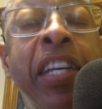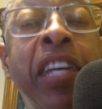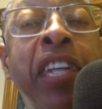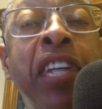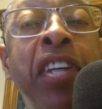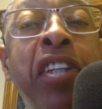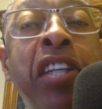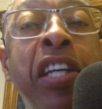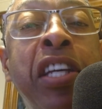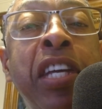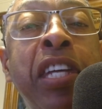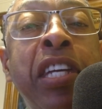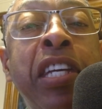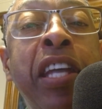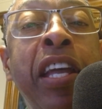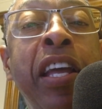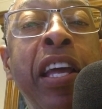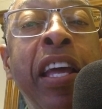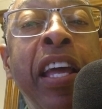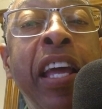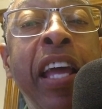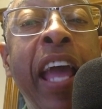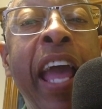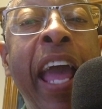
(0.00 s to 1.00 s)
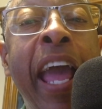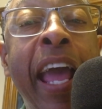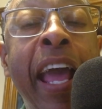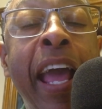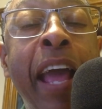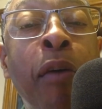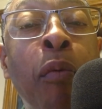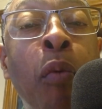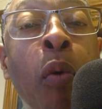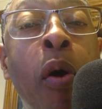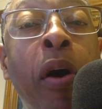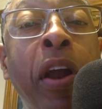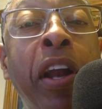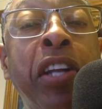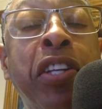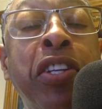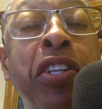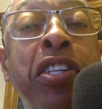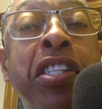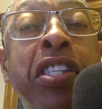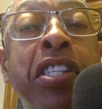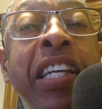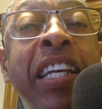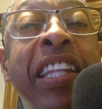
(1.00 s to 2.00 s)
She wanted
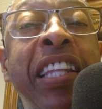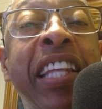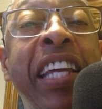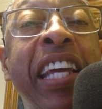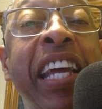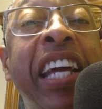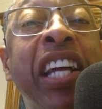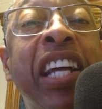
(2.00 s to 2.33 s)
to see the